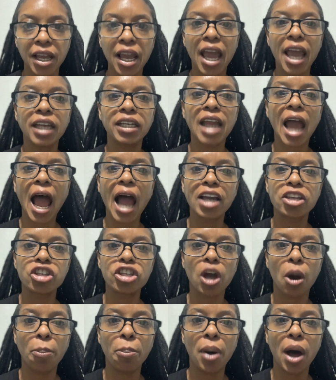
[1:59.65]
And I
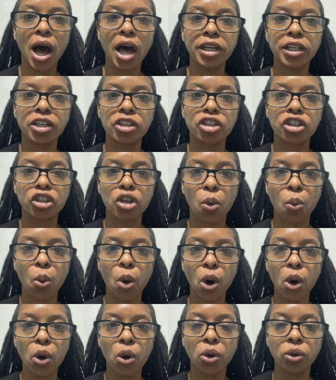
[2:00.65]
shall punish the
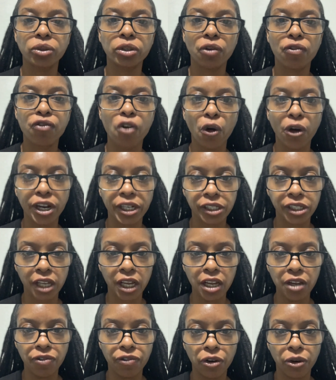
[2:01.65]
world for its
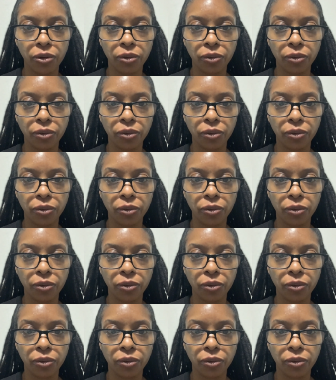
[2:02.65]
evil,